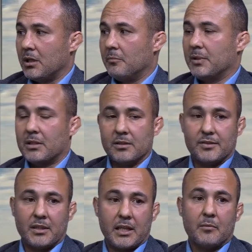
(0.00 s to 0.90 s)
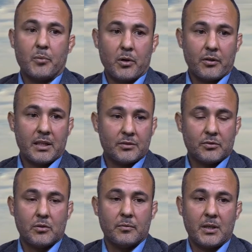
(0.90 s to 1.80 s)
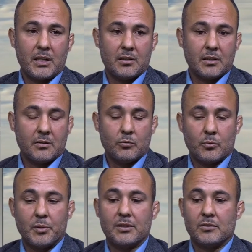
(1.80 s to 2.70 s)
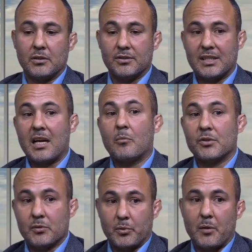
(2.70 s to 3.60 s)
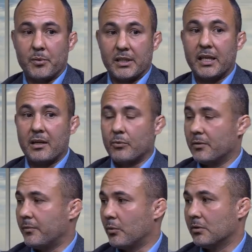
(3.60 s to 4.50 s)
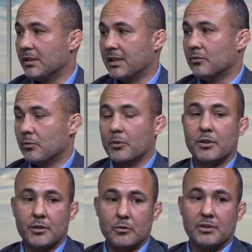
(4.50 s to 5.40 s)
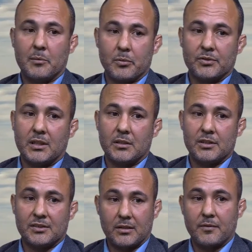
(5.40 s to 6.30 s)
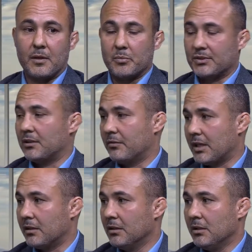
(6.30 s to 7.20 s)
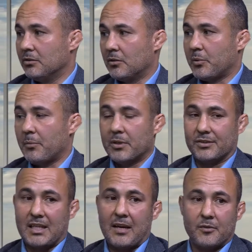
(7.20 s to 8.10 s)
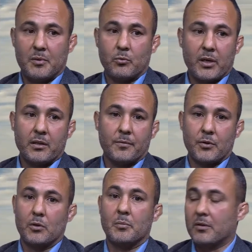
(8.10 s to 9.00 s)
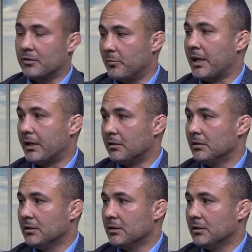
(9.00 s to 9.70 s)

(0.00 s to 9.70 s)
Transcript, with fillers: Um, because again, part of that survey that the appraiser does is how much the property can rent for. And that's what we're going to use that percentage, of 75% of that. So the property doesn't have to be rented for you to be able to buy it.